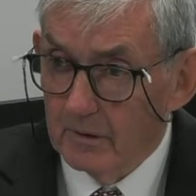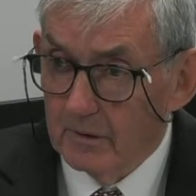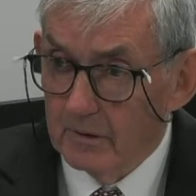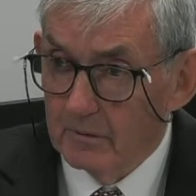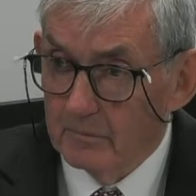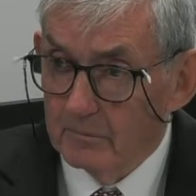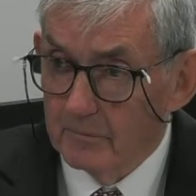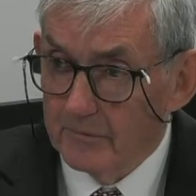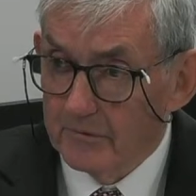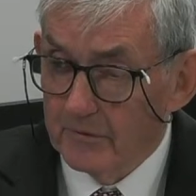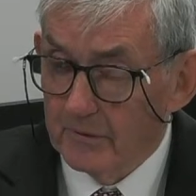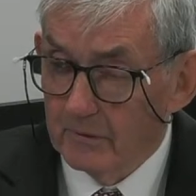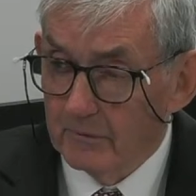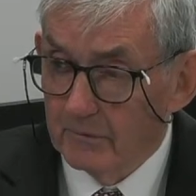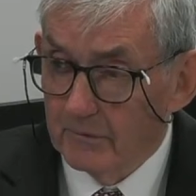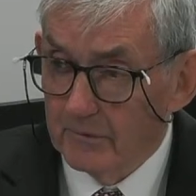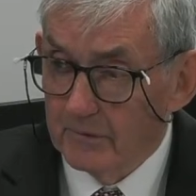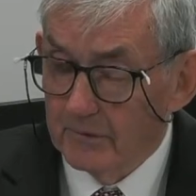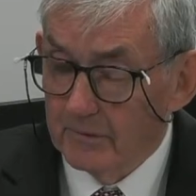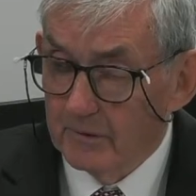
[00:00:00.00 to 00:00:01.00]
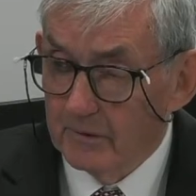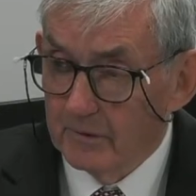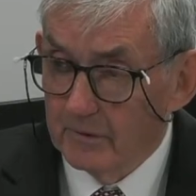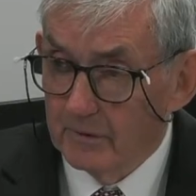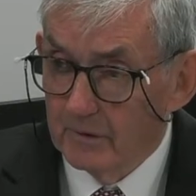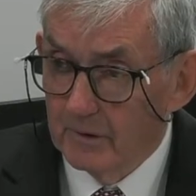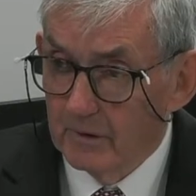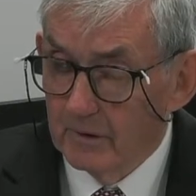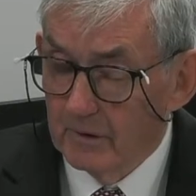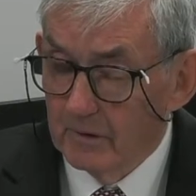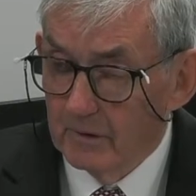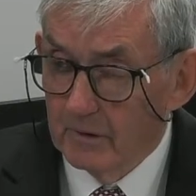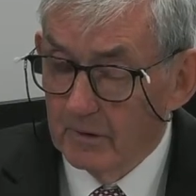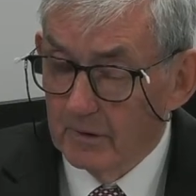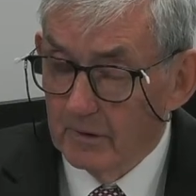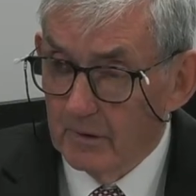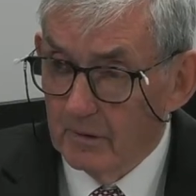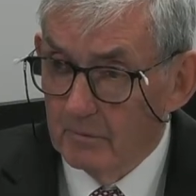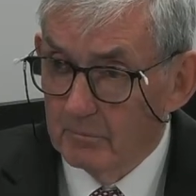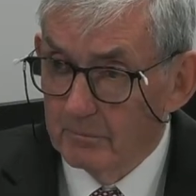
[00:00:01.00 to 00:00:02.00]
himself and the
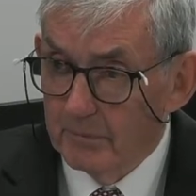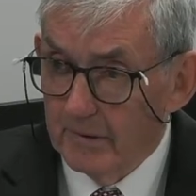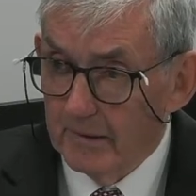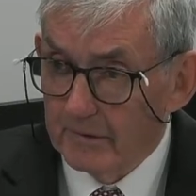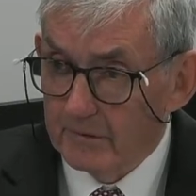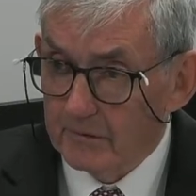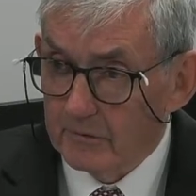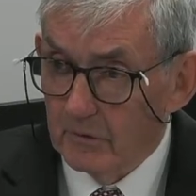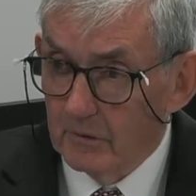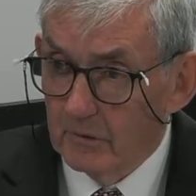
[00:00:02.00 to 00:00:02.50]
impact